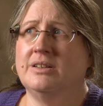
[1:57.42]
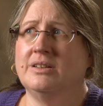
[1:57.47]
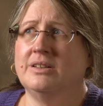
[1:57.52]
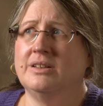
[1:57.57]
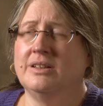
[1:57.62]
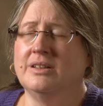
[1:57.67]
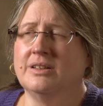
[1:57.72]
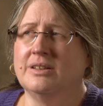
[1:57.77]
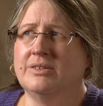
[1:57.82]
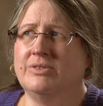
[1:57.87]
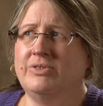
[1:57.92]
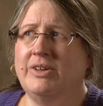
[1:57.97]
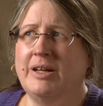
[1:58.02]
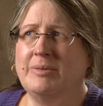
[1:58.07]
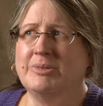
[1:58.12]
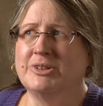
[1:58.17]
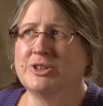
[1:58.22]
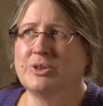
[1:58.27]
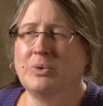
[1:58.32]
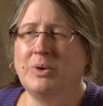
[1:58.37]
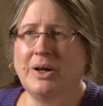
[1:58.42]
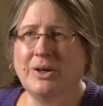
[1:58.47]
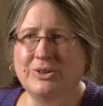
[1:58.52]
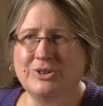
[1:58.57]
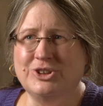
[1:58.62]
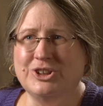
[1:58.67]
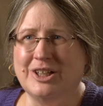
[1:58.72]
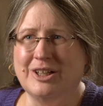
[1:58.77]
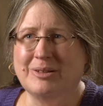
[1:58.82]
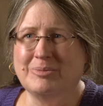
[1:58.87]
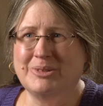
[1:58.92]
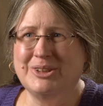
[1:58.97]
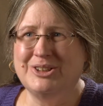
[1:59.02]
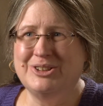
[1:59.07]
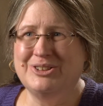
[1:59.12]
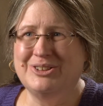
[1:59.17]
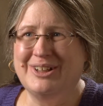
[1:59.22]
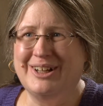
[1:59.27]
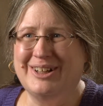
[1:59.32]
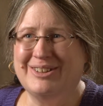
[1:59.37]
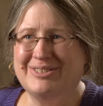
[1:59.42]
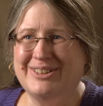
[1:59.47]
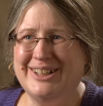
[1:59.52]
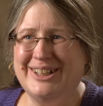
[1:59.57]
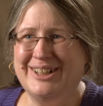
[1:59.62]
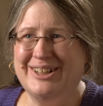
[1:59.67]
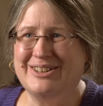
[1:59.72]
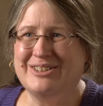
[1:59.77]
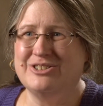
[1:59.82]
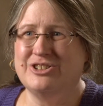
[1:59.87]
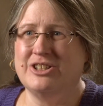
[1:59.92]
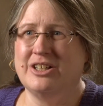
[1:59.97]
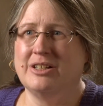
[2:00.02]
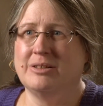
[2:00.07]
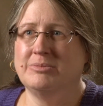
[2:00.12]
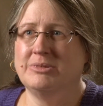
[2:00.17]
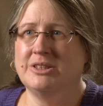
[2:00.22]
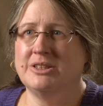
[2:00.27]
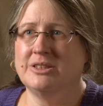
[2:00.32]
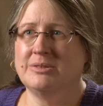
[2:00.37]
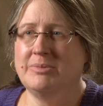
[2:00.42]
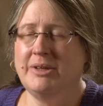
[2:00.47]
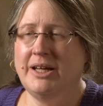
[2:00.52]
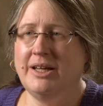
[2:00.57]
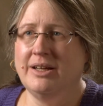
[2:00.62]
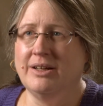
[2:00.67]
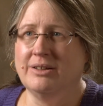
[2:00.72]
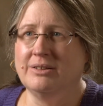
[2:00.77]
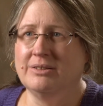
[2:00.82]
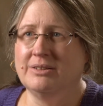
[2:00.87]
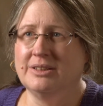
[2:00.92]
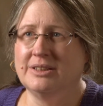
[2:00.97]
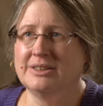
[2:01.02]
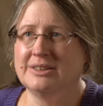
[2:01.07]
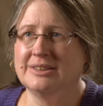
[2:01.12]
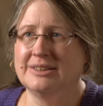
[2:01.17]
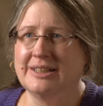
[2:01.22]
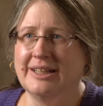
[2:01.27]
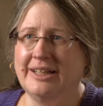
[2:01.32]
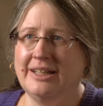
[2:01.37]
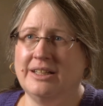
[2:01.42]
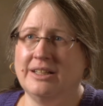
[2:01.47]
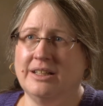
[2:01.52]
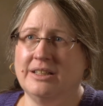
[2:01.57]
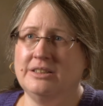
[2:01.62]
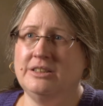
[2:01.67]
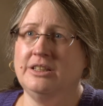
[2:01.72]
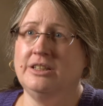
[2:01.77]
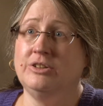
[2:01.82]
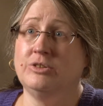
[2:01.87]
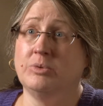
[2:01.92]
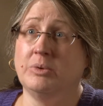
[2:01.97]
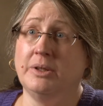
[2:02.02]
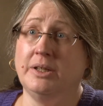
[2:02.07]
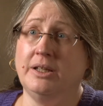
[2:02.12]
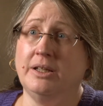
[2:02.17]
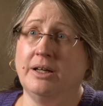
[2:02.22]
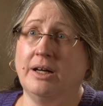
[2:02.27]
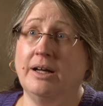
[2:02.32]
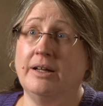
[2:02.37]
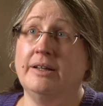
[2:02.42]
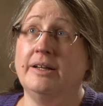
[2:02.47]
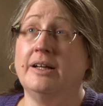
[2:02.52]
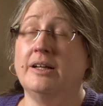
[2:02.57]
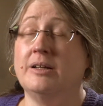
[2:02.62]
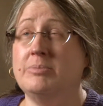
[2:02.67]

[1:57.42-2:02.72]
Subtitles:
The famous quote, "Gentlemen do not read other gentlemen's mail," and this is late 1929 at